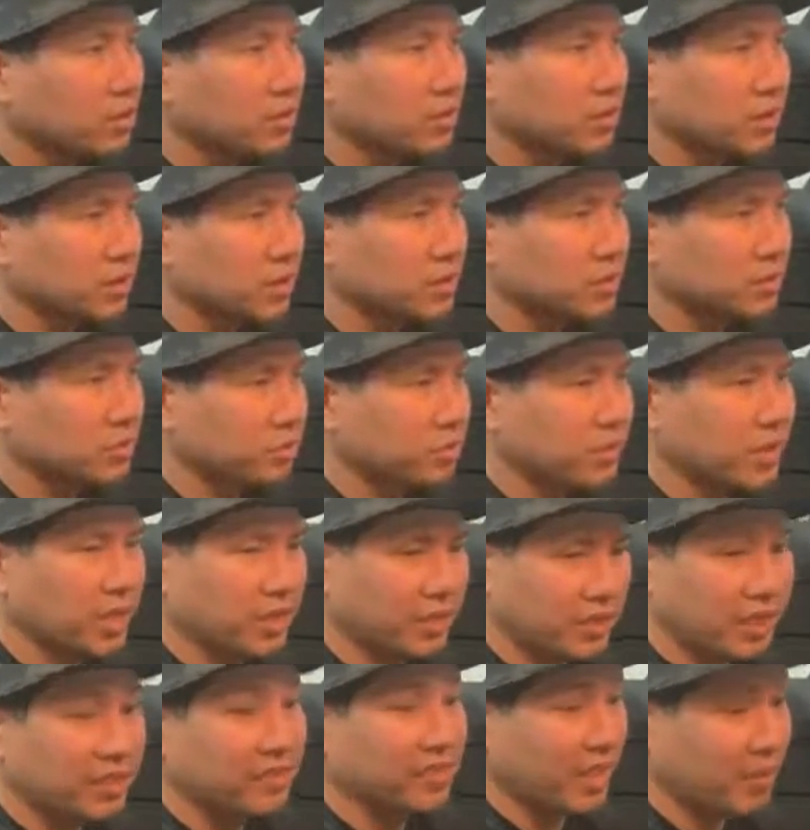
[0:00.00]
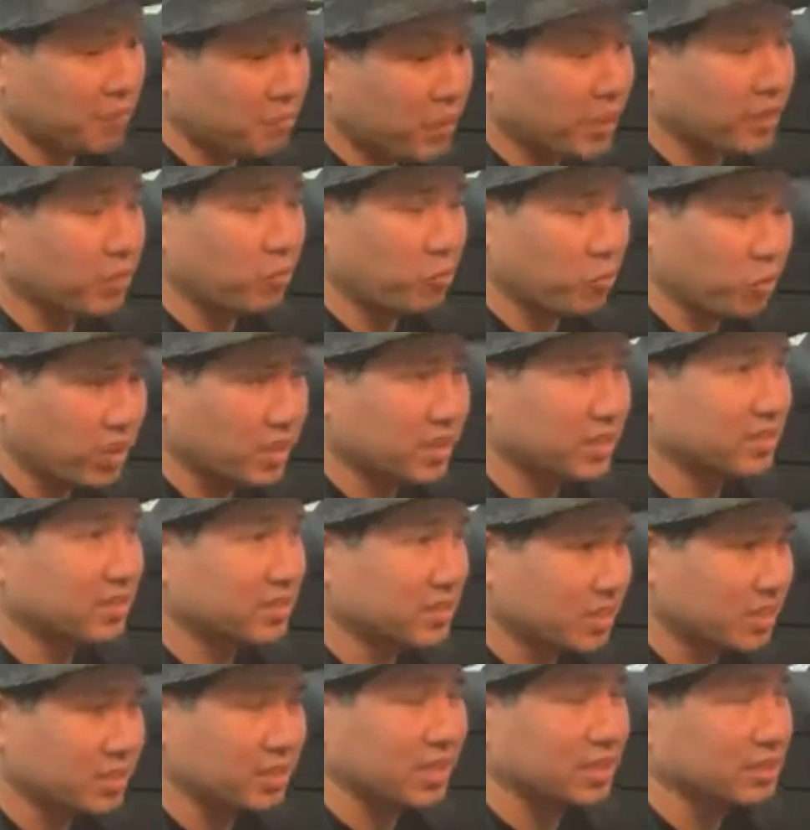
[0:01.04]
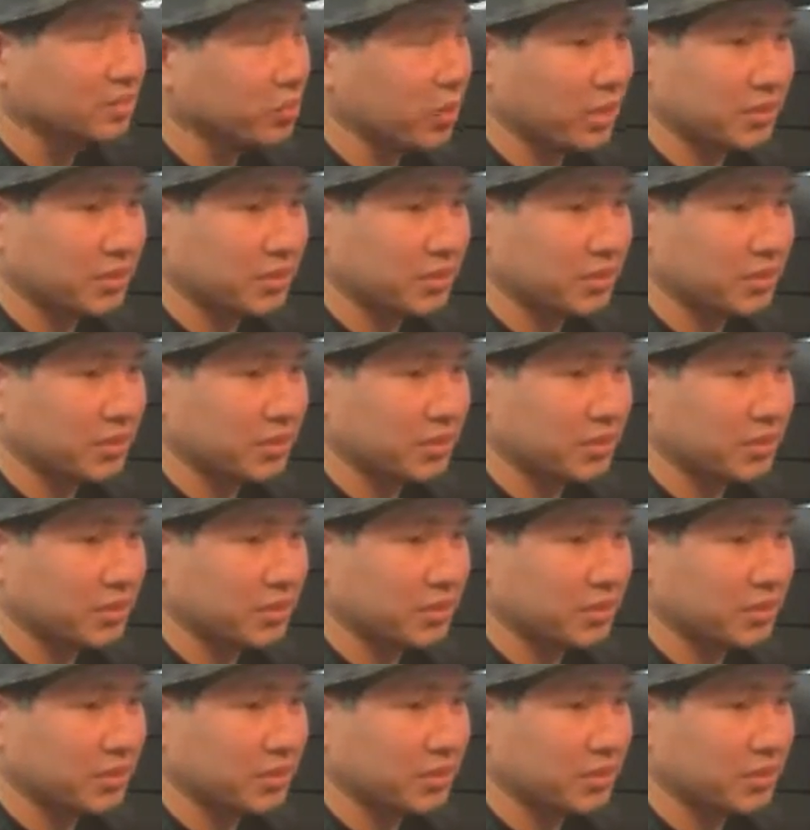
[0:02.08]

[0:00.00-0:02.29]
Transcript: They've been really successful.